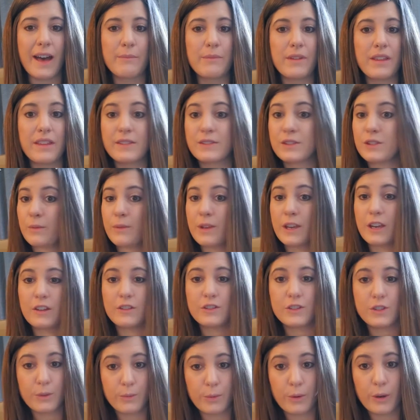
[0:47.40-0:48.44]
This will be
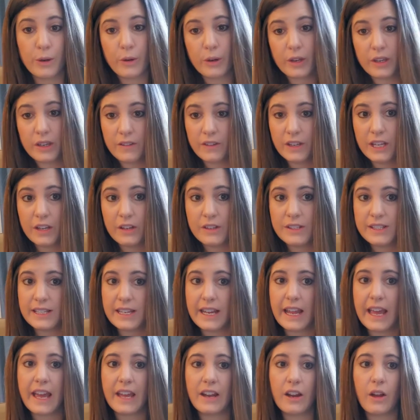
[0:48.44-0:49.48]
a super quick video
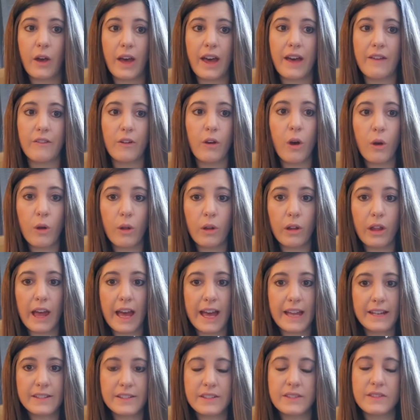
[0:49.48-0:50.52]
today. I don't have a whole
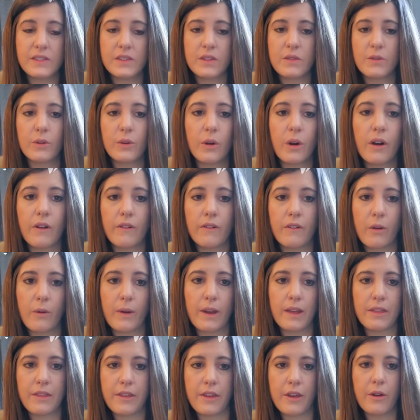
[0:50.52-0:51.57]
lot to go over
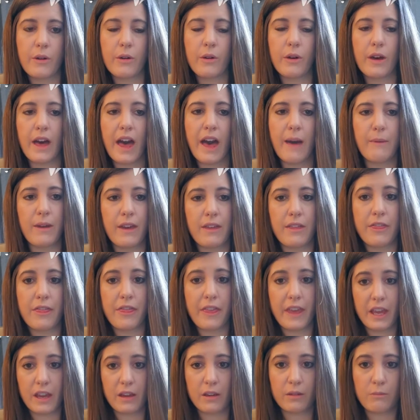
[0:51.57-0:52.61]
with you. I
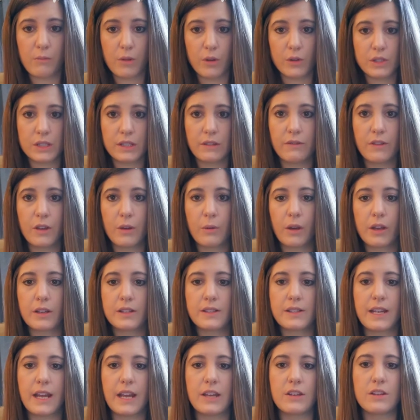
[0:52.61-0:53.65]
think most of your work
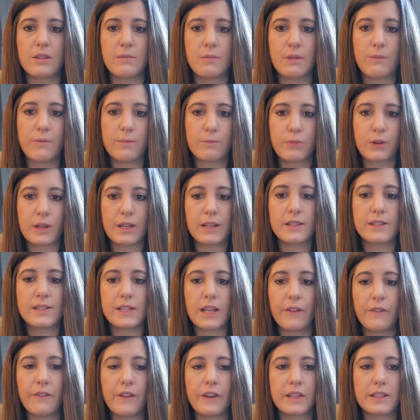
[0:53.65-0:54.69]
today should be pretty
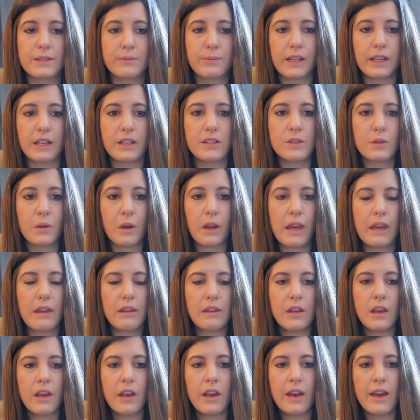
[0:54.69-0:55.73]
self-explanatory.
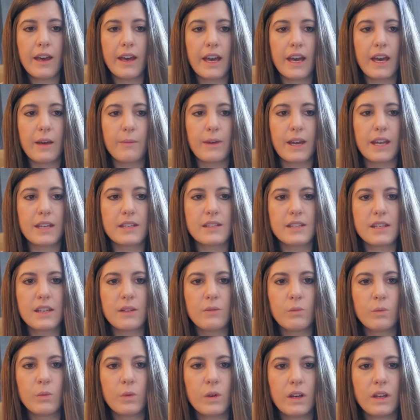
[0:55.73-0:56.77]
I
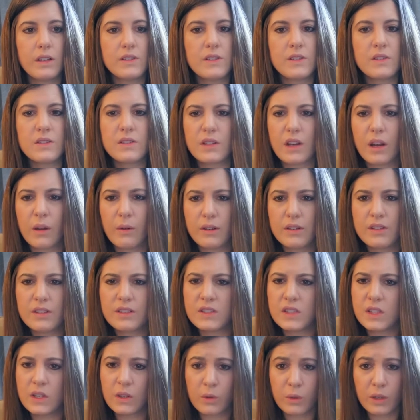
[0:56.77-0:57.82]
did want to start with
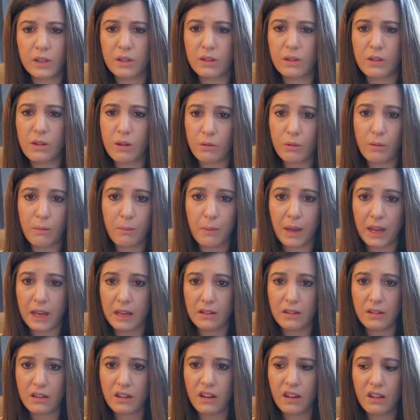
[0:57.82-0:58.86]
just a quick
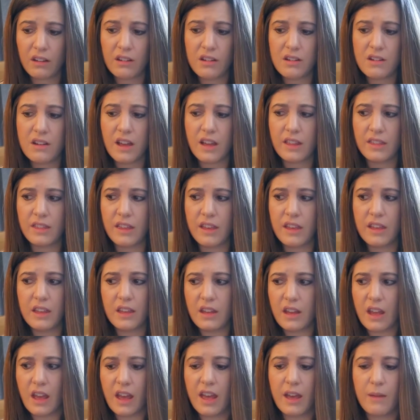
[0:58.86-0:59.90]
reminder, not that
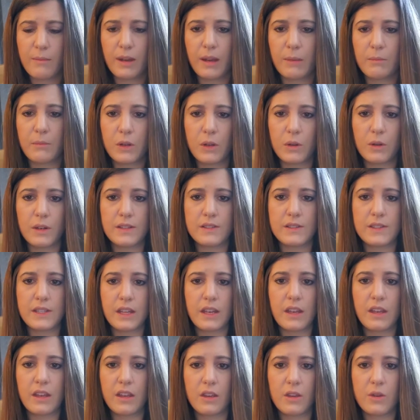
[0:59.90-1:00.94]
I'm
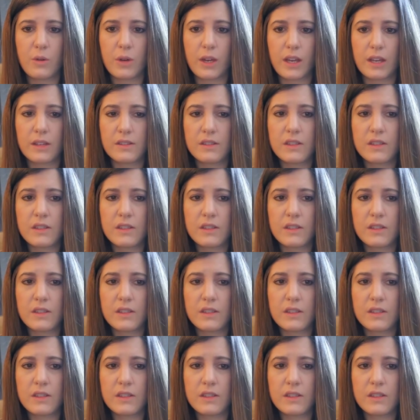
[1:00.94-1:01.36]
noticing you guys